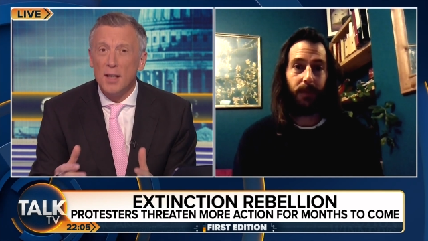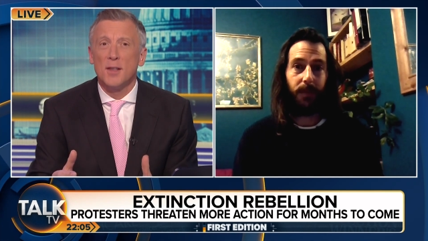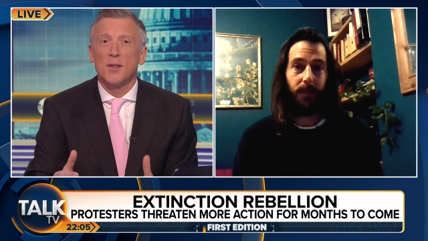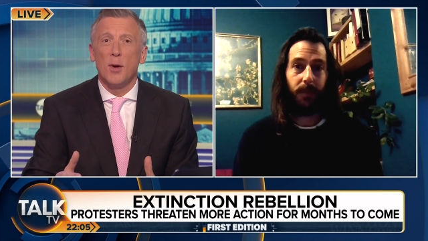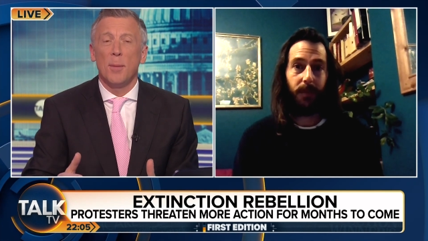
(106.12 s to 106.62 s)
Speaker 1: to
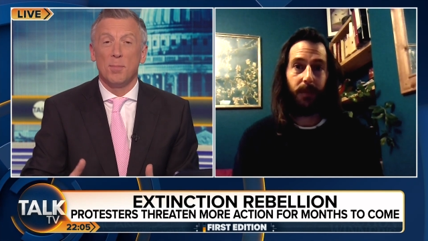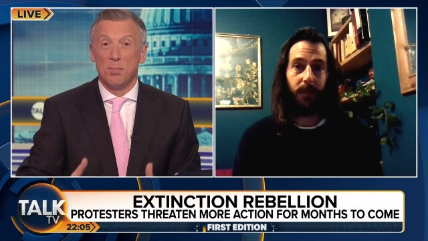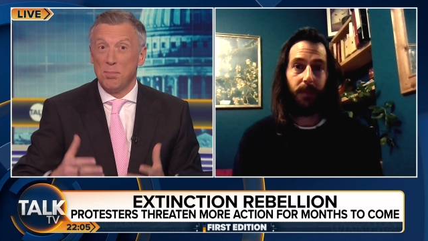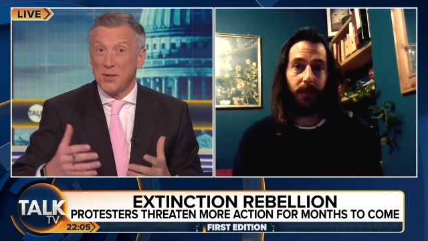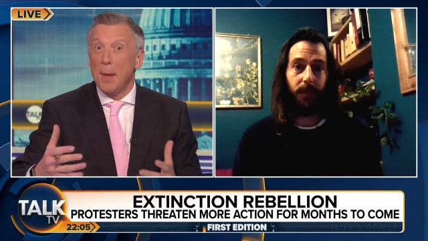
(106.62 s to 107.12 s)

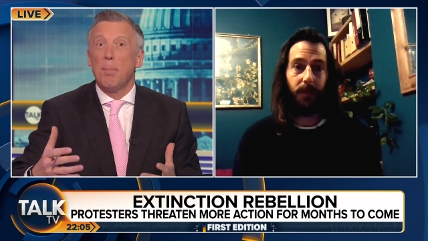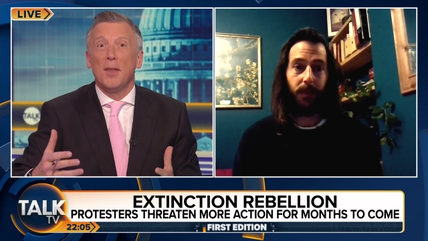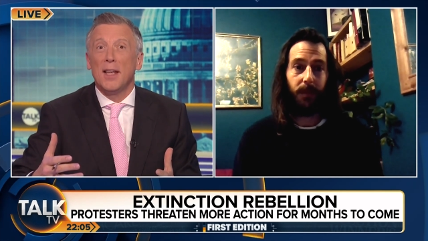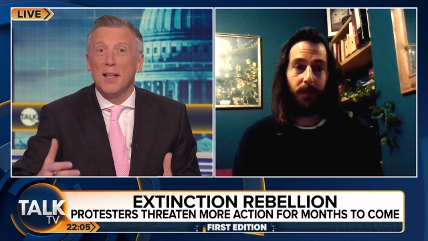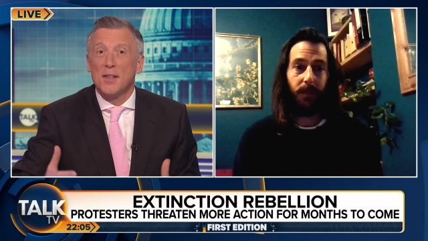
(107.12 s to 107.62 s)
disrupt
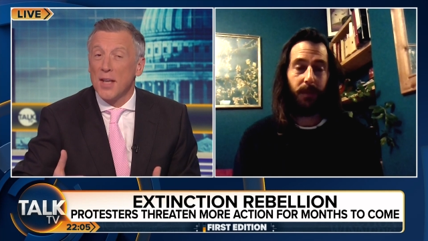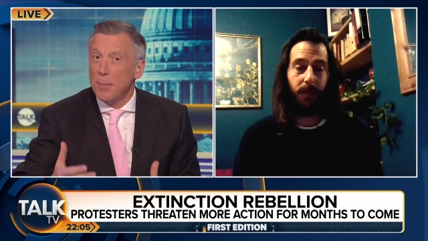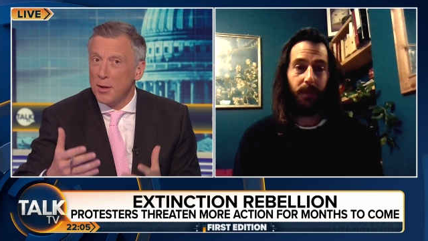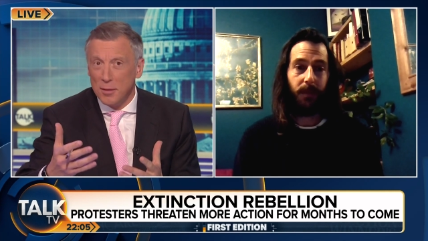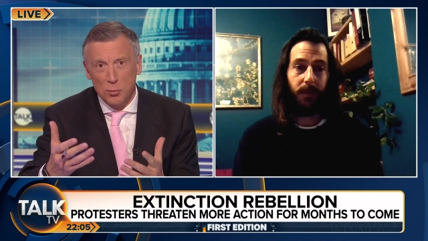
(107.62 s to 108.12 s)
something this
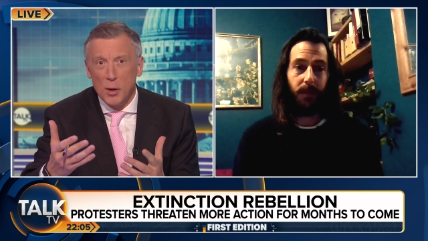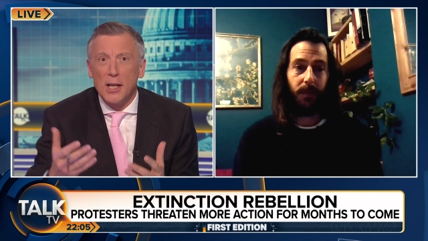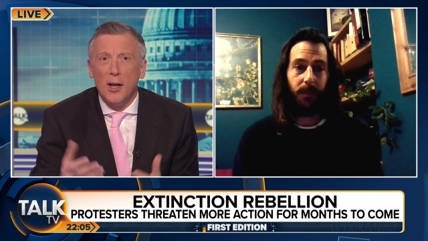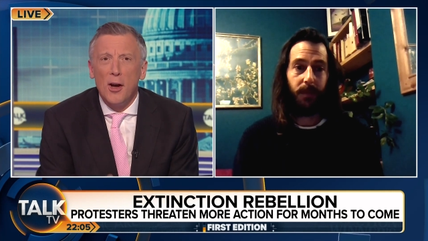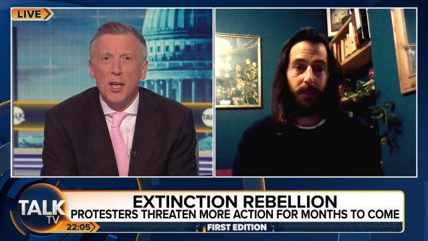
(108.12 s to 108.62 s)
summer. We
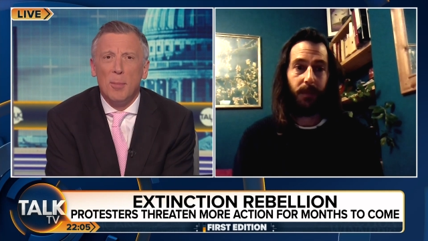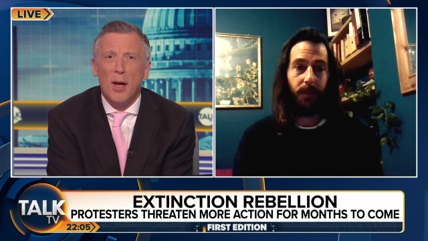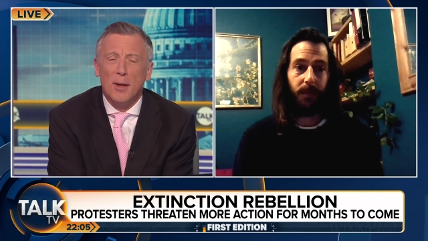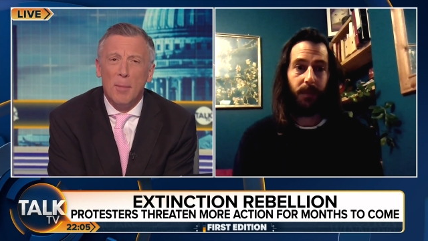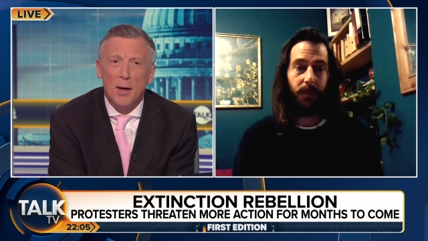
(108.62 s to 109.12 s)
can argue
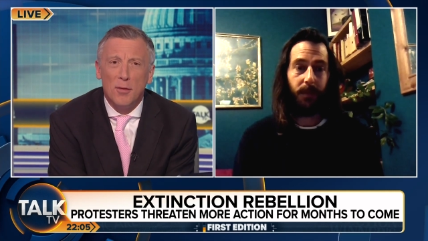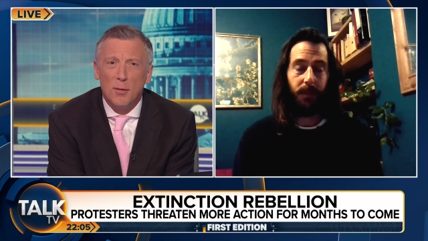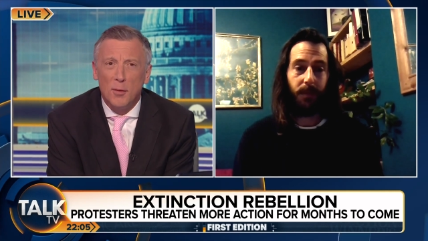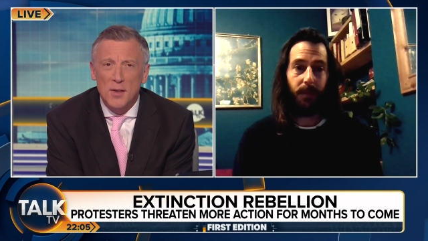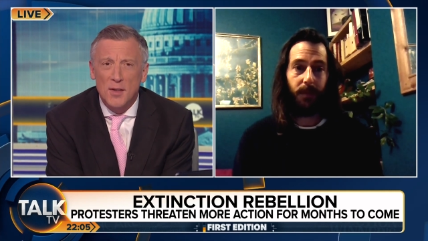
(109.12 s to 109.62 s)
about the
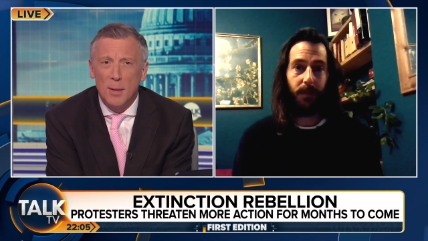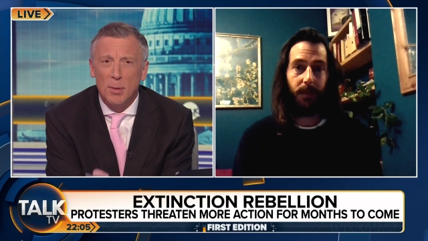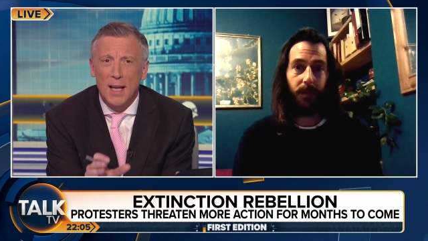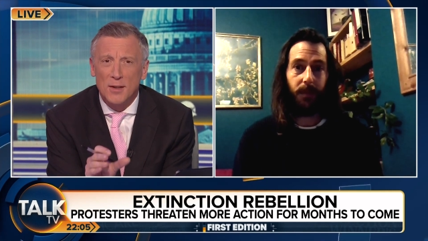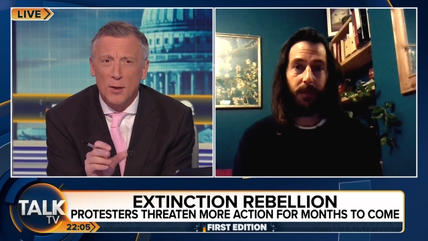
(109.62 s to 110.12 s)
marathon for the rest of the night,
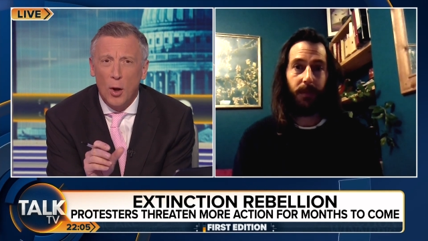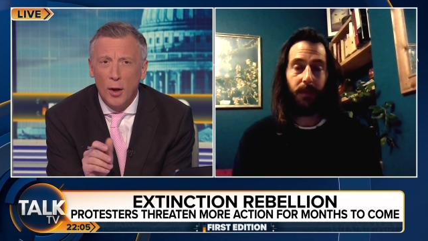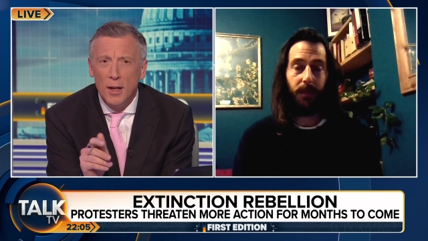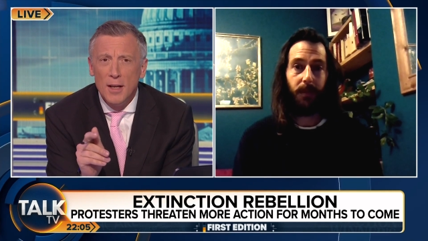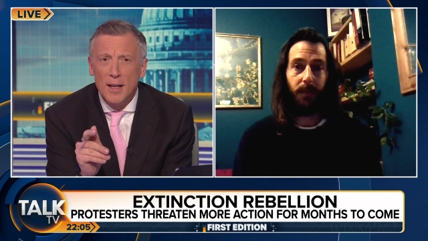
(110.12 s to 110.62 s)
but let's
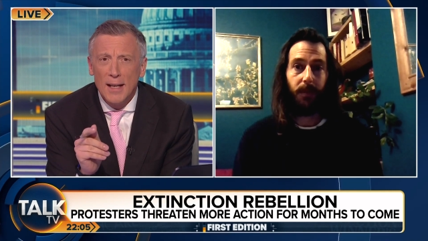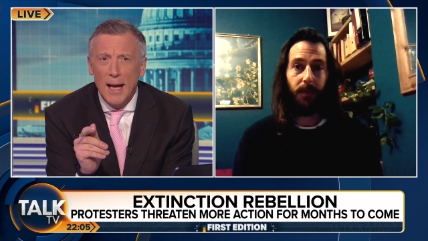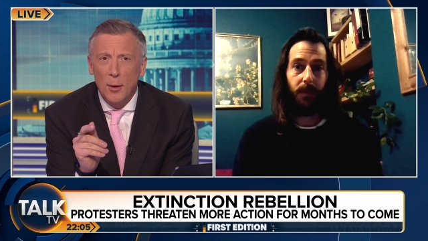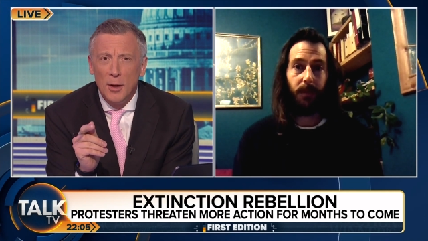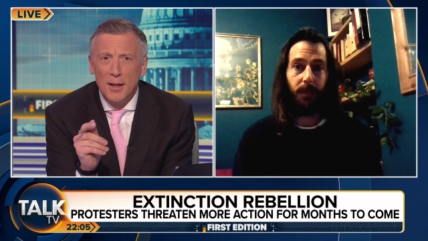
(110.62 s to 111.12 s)
not.
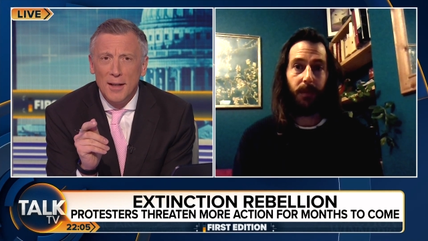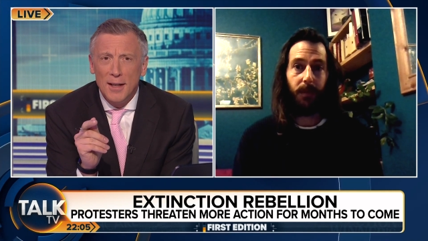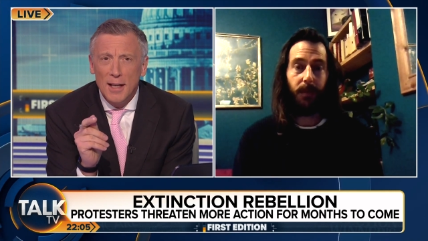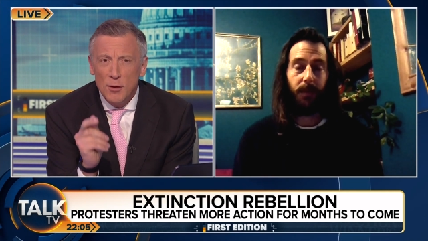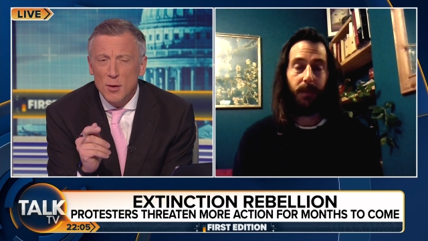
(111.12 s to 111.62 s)
Now,
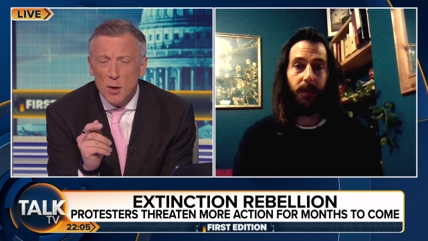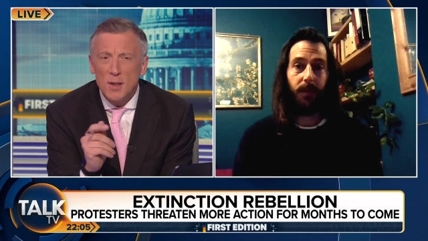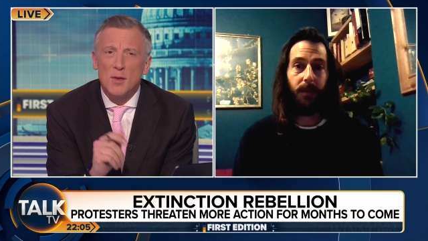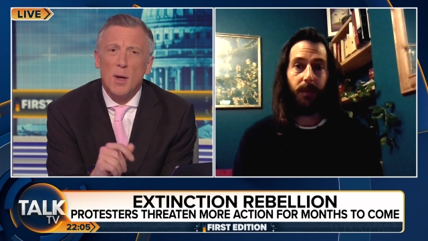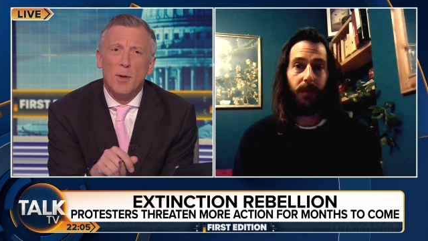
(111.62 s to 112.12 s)
if you do
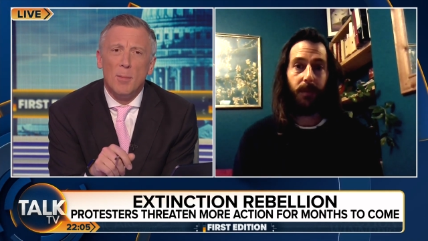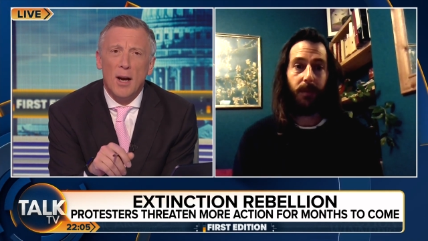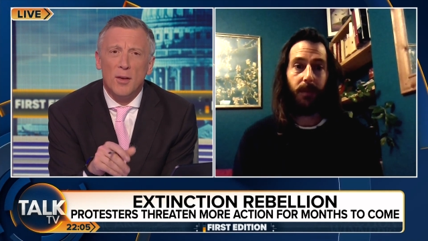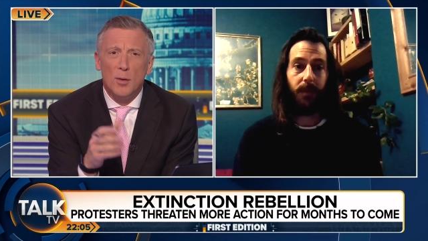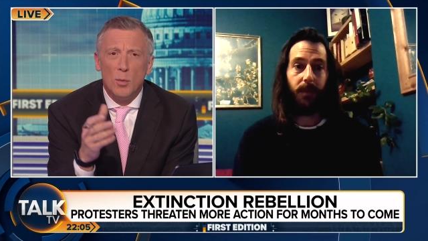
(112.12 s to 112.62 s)
disrupt the
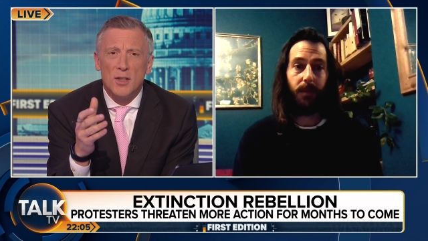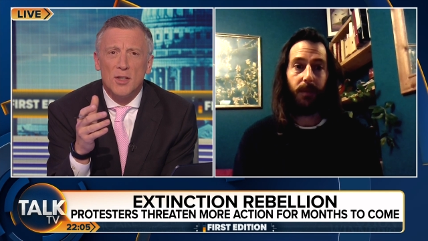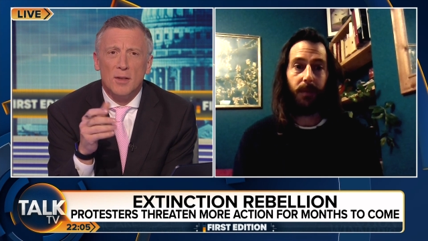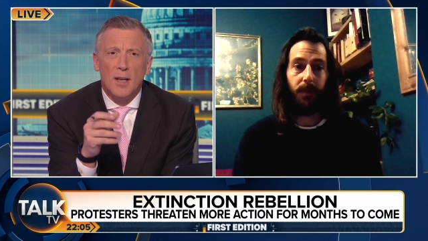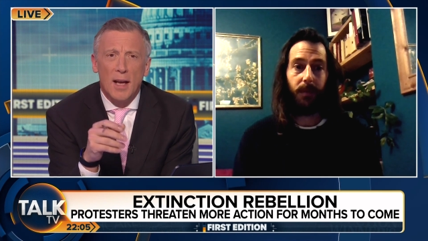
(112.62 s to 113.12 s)
marathon,
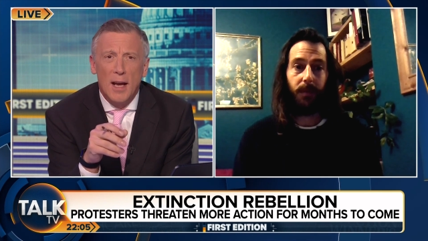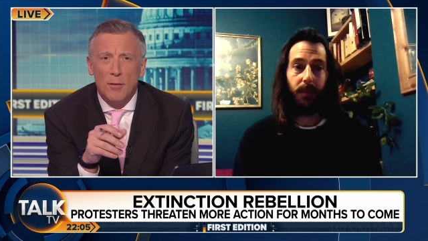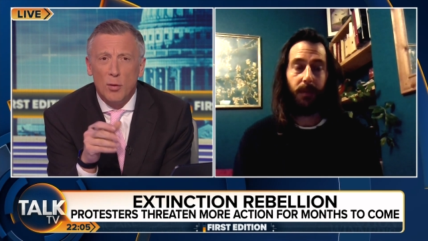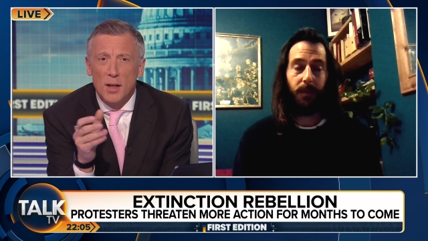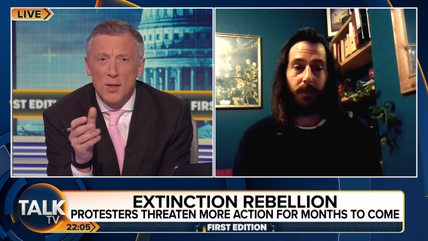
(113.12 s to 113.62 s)
which
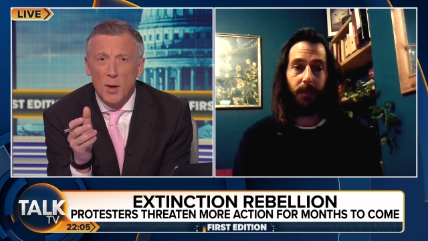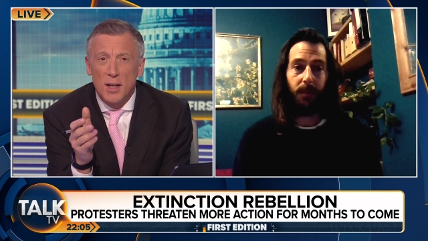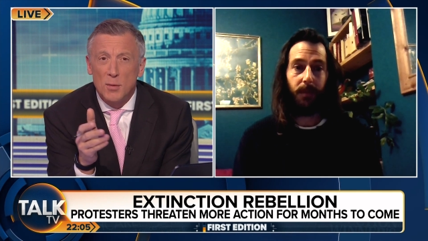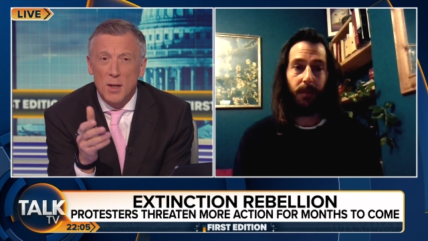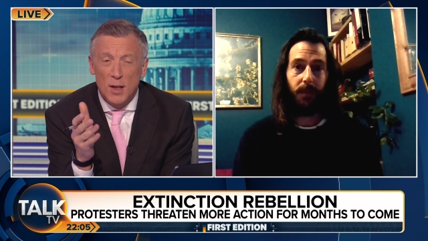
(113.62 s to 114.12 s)
everyone is
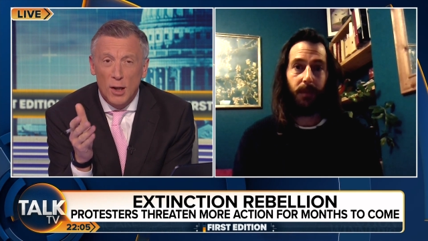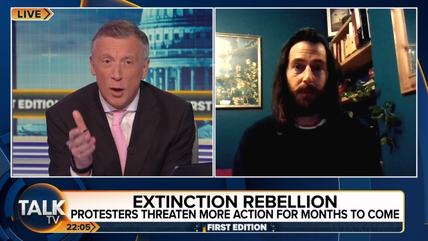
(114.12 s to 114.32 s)
running to raise a